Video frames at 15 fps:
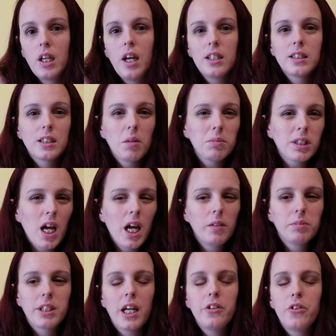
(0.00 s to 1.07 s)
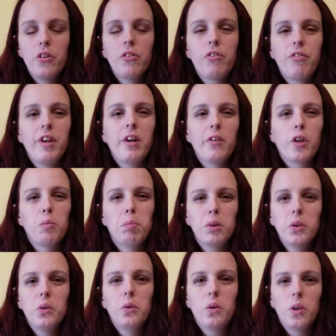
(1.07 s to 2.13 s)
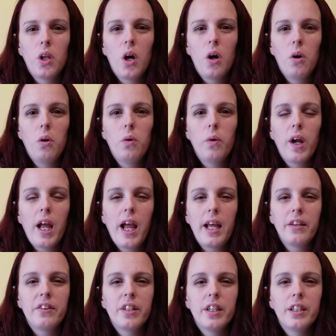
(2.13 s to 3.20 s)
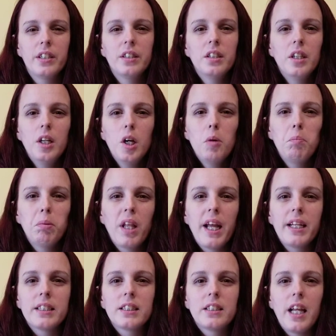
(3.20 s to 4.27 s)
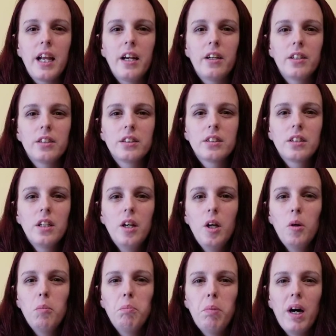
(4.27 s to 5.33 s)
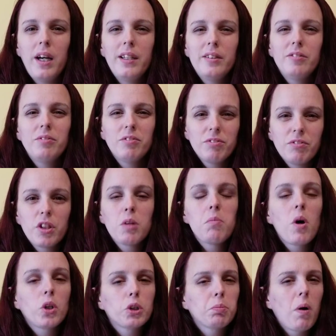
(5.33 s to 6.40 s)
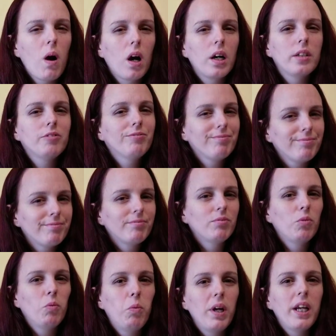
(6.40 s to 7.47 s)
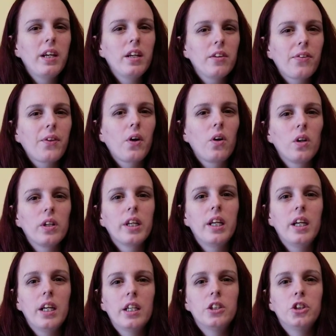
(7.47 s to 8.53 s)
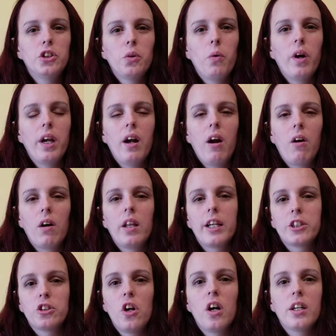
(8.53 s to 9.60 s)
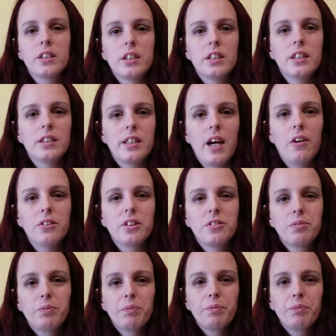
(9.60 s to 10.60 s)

Sometimes I do fear the blue glow and the blank stares, but for the most part, we thoroughly enjoy our electronics in this house.